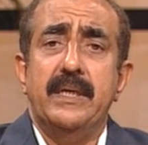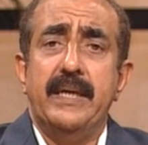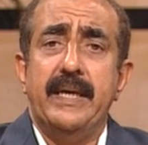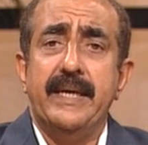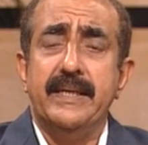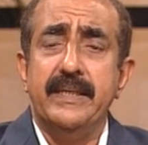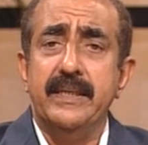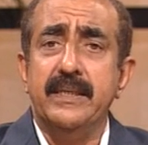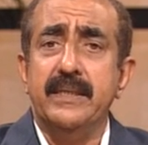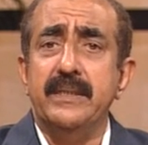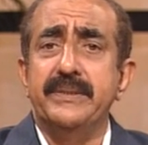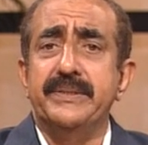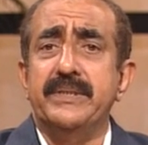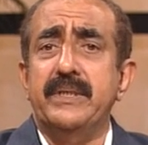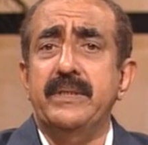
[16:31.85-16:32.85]

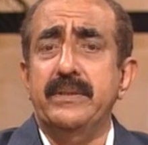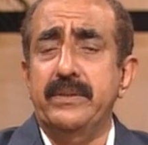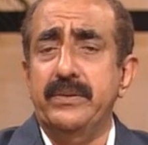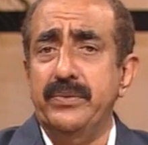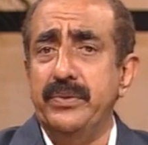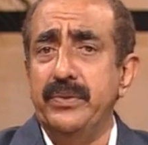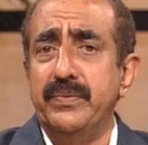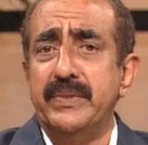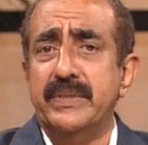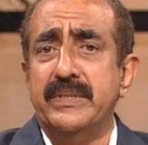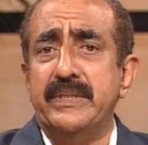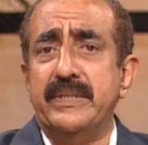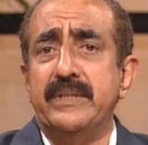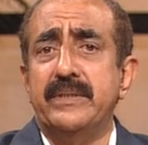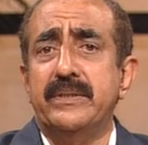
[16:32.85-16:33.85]
agricultural
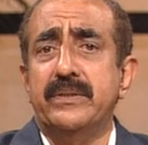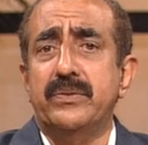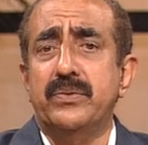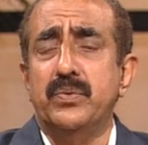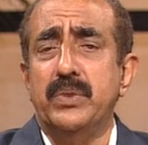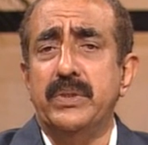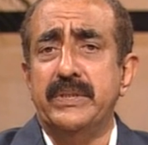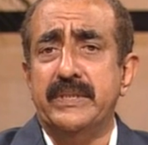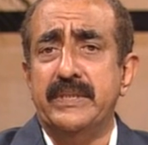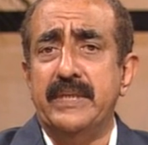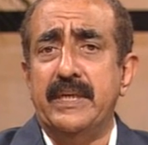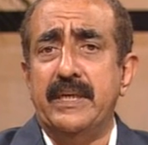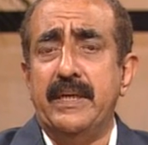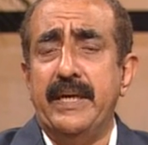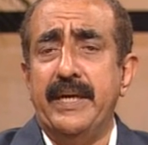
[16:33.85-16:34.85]
universities towards
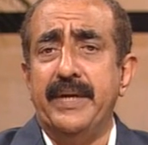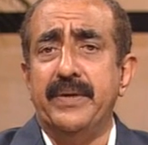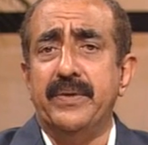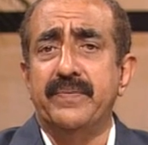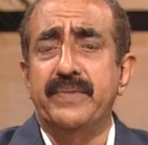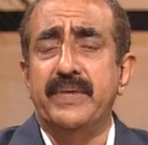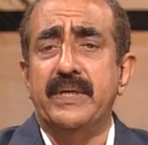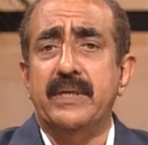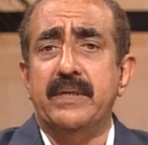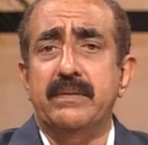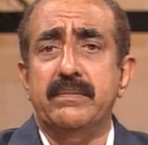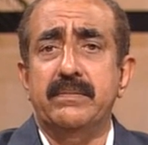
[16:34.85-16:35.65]
the end of the